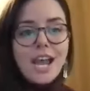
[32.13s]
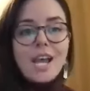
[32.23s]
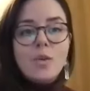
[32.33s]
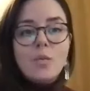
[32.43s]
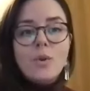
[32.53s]

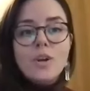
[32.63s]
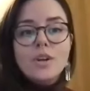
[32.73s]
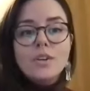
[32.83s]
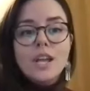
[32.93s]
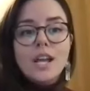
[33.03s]
I
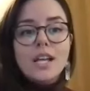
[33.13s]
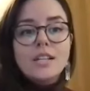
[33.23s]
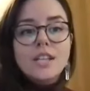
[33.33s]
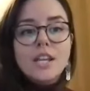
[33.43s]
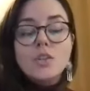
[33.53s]

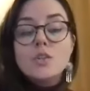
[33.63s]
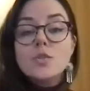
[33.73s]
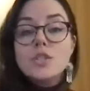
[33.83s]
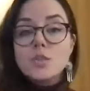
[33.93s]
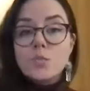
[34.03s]
do
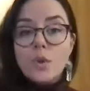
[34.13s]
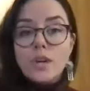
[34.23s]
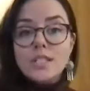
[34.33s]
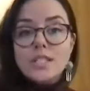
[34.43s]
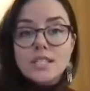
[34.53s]
just
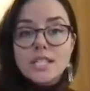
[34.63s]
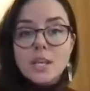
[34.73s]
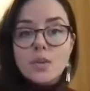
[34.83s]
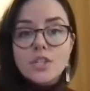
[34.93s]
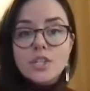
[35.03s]
want to
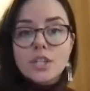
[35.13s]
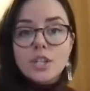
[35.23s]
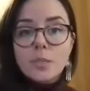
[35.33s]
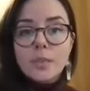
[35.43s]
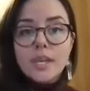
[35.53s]
distinguish a
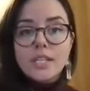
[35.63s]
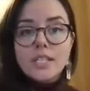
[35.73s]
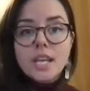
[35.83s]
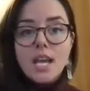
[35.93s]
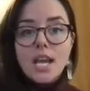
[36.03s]
little bit
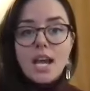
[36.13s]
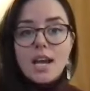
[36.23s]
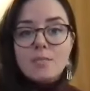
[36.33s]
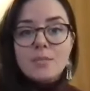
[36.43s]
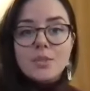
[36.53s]

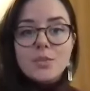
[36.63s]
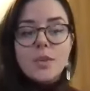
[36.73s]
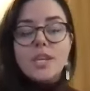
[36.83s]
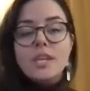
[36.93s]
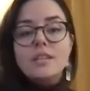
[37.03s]

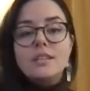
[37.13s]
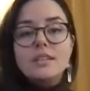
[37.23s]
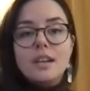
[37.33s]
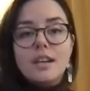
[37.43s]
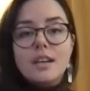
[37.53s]
between